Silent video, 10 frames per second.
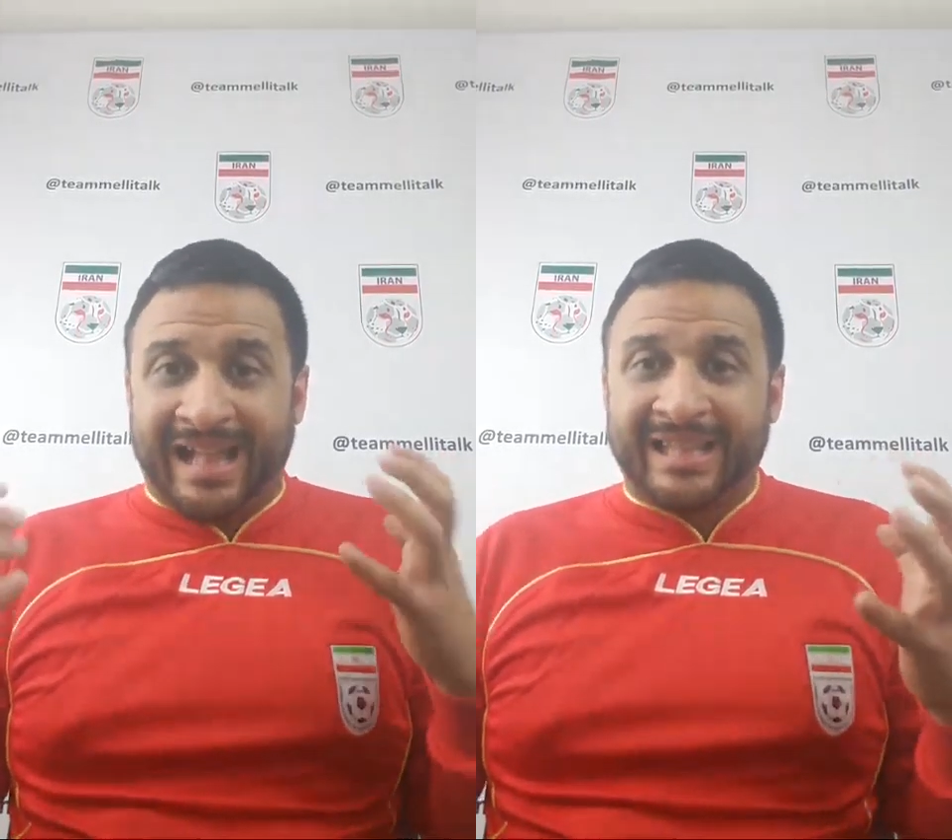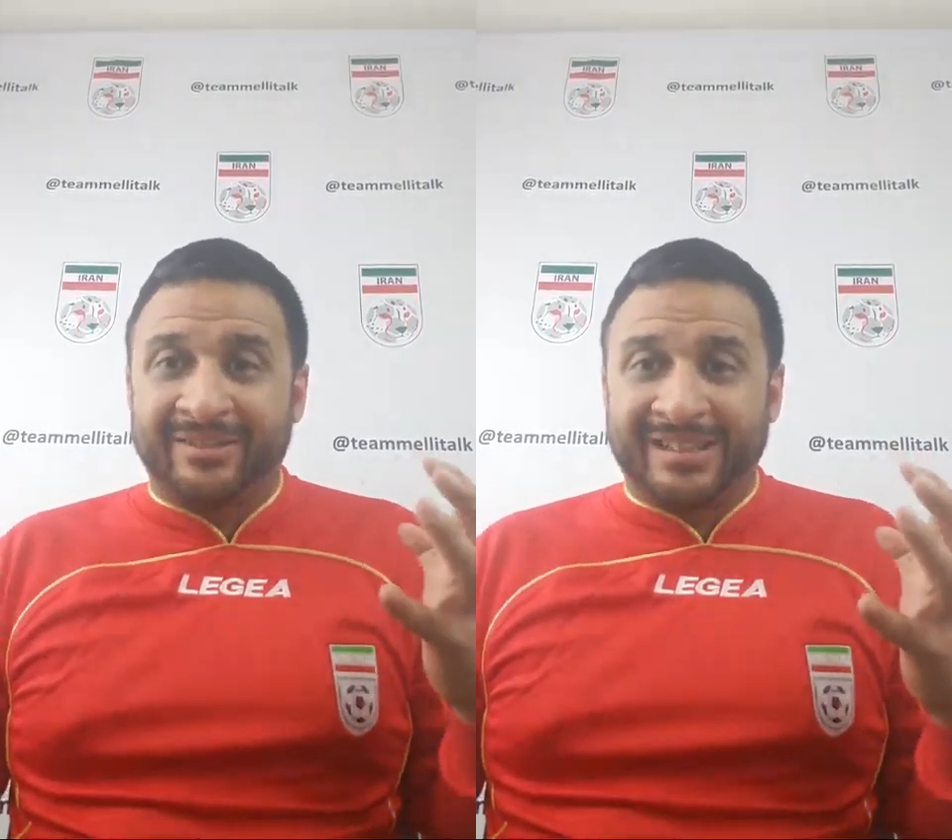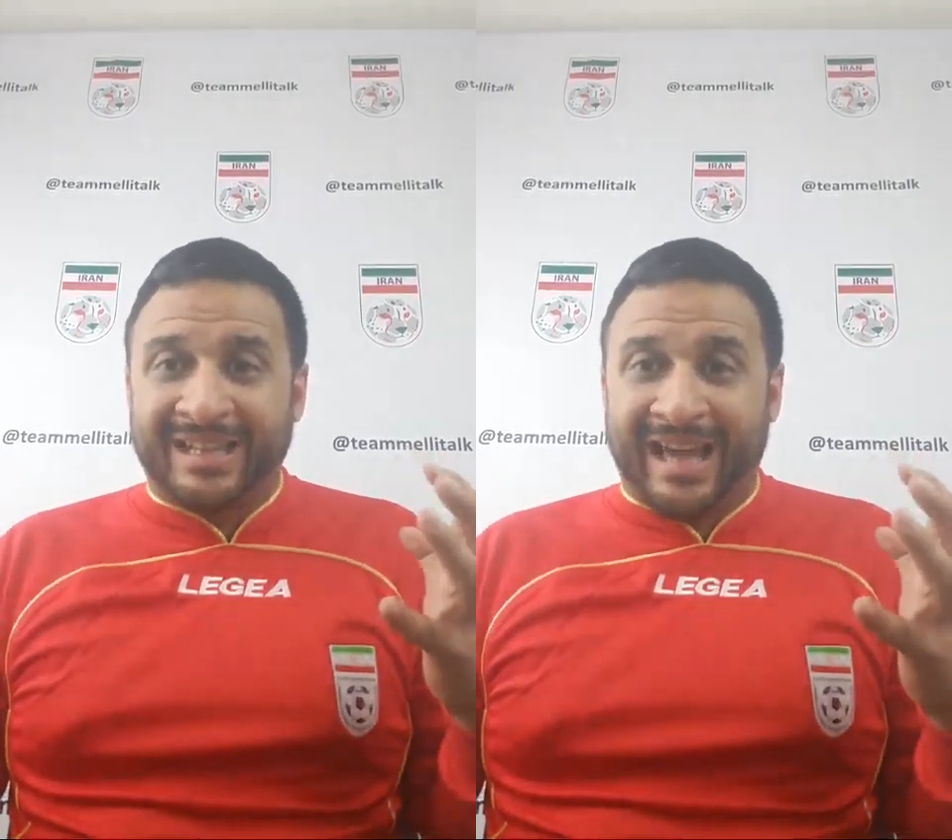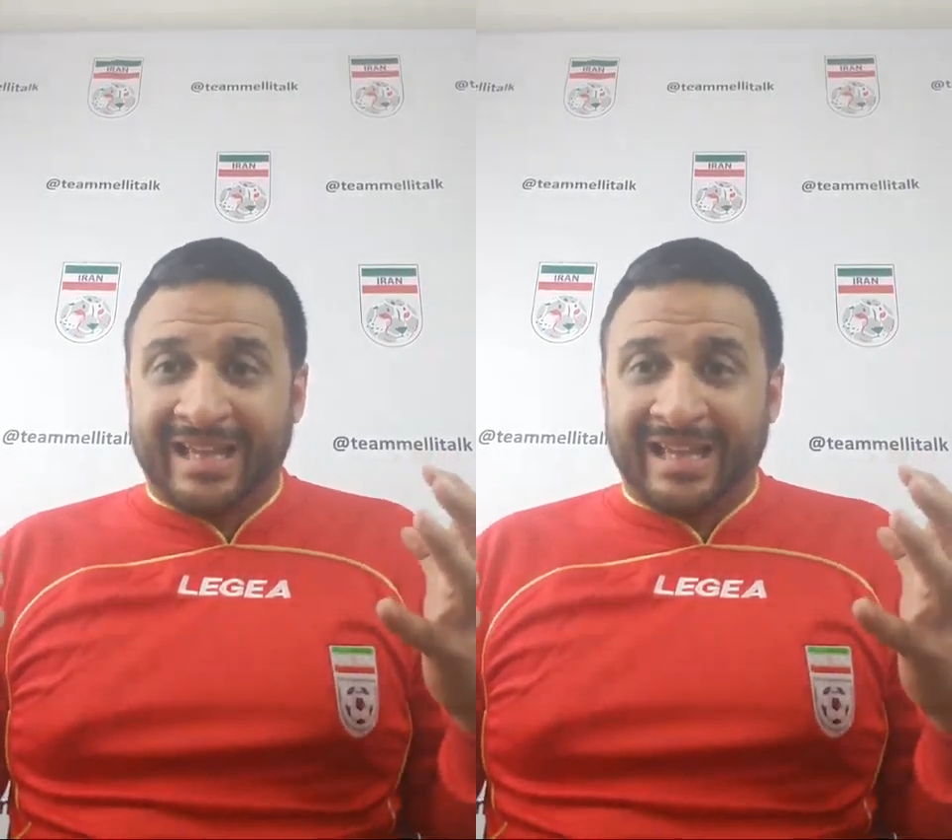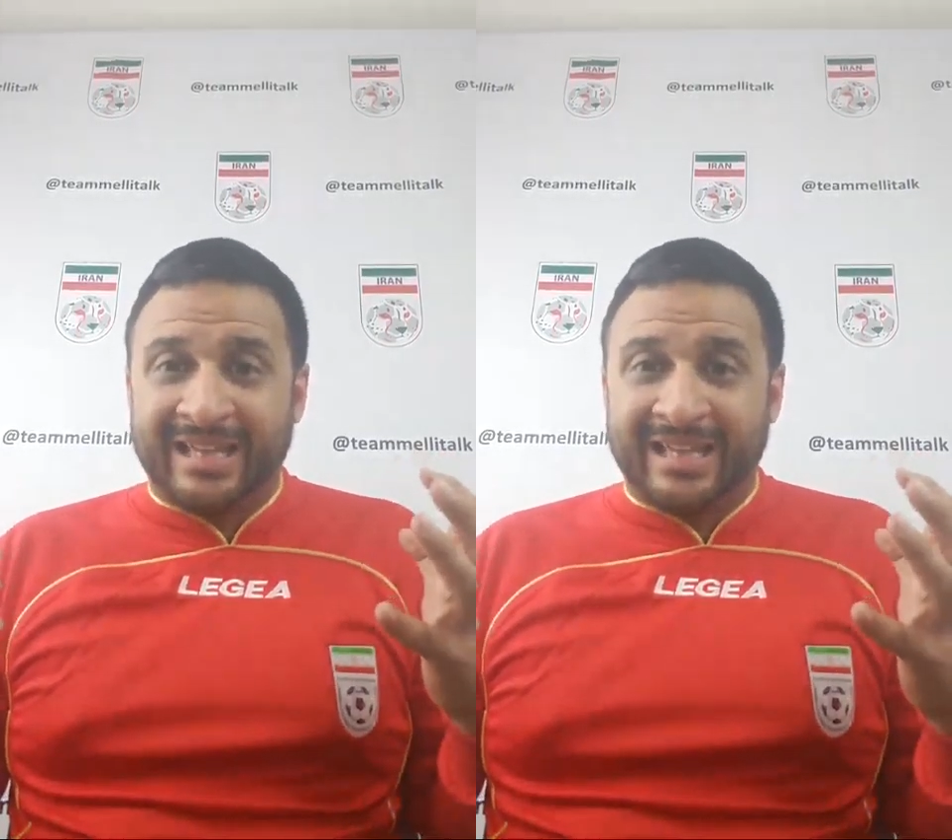Ali Reza
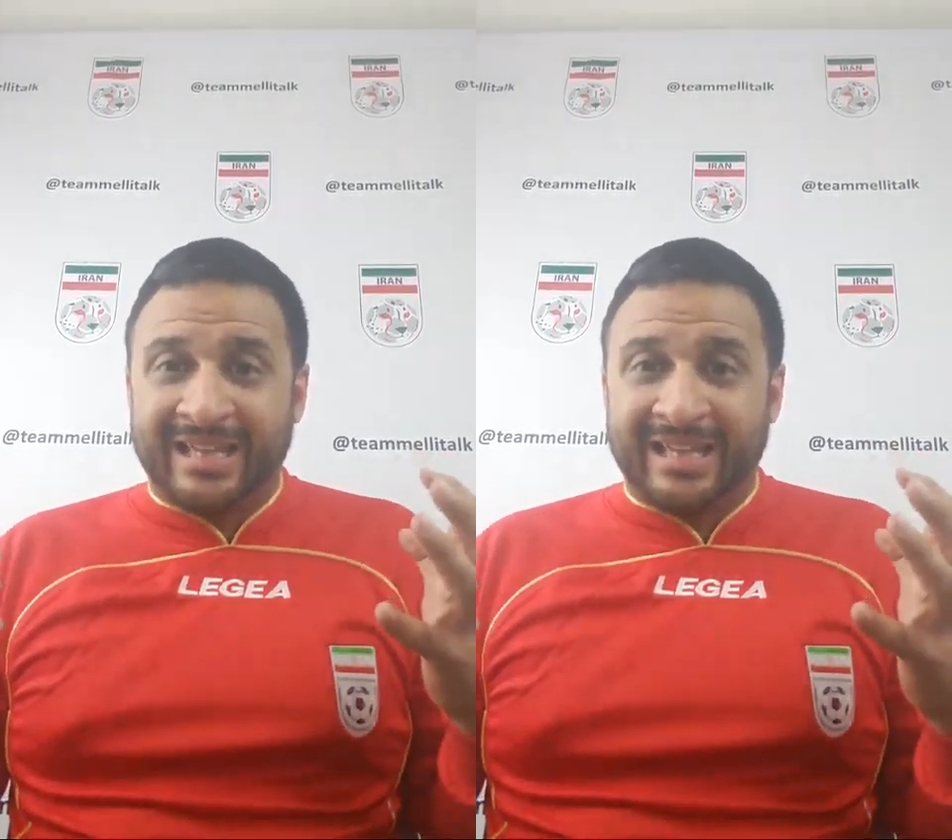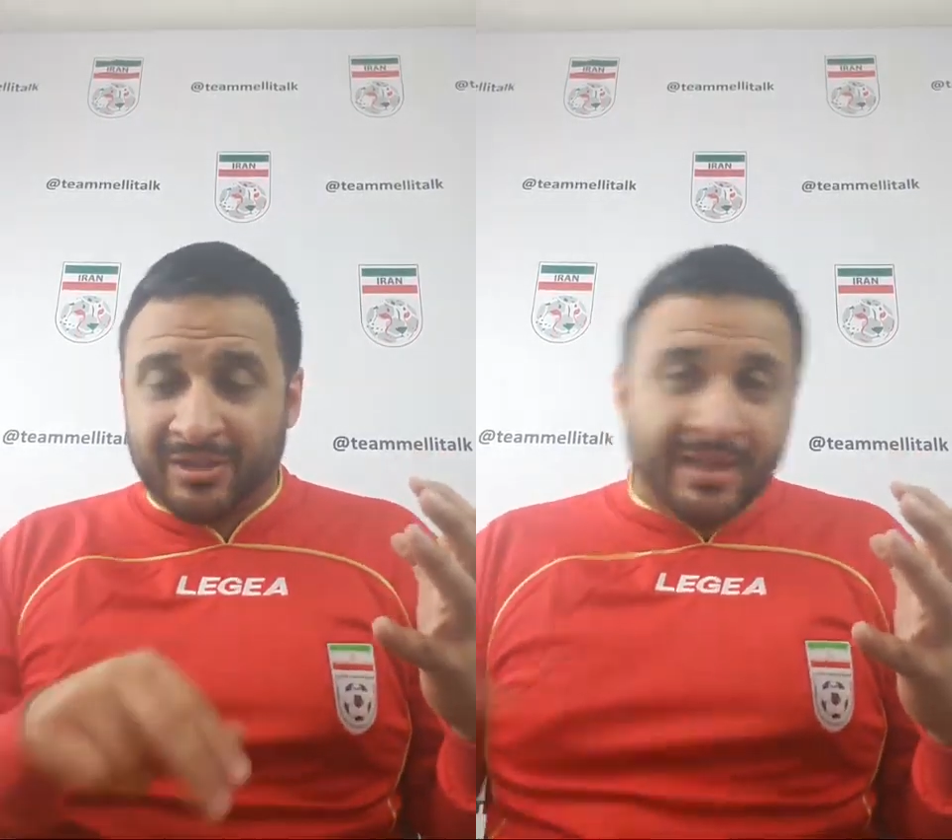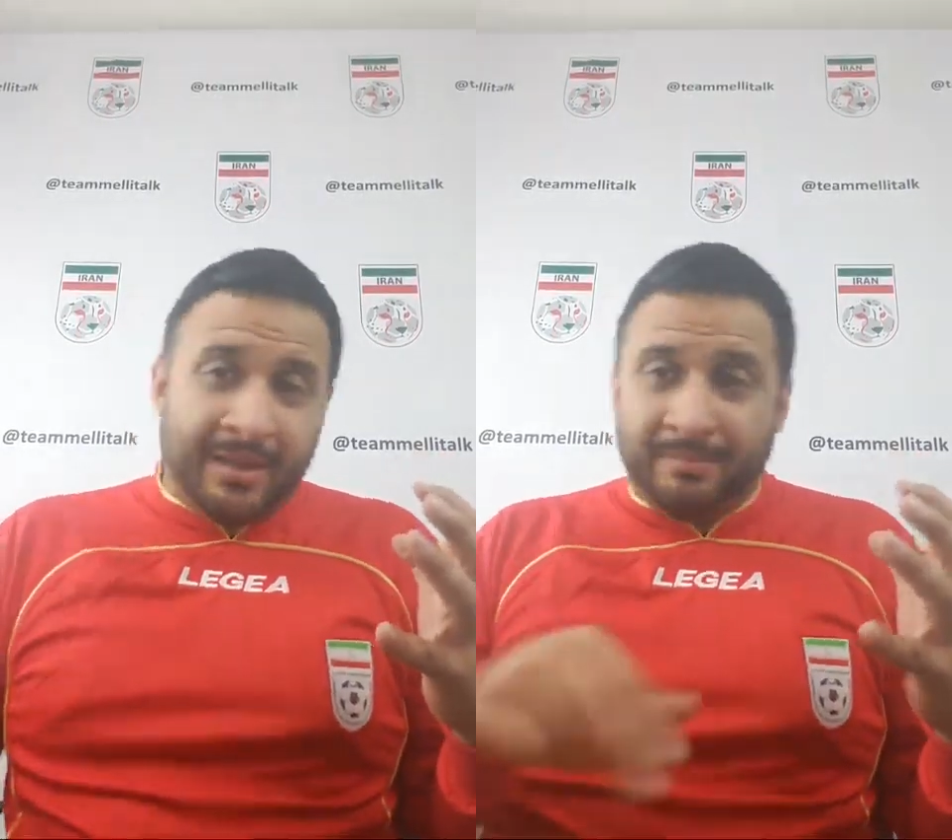Hagigi was just